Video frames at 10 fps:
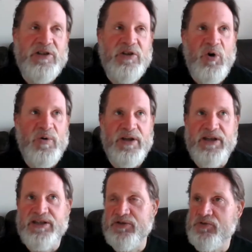or they
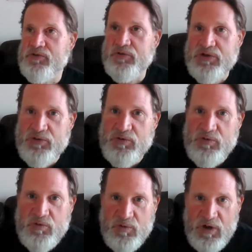need to
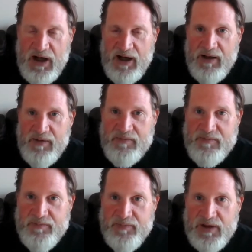do
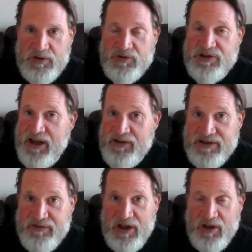sales
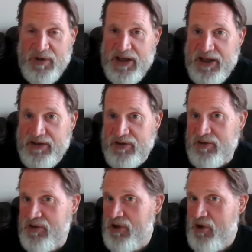development,
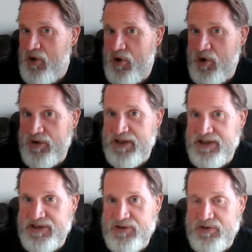or they
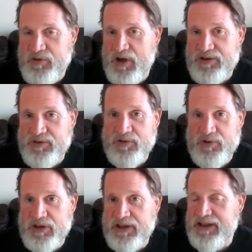need to do
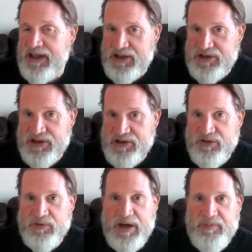entrepreneur connection to
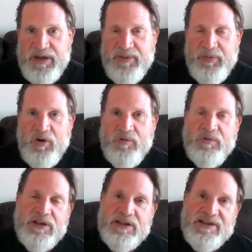the right people.
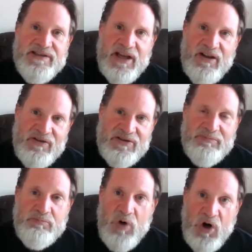Sales,
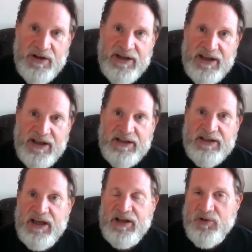marketing,
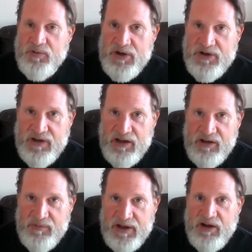and career
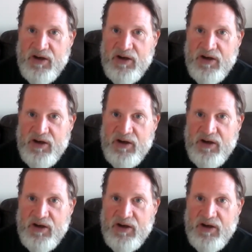development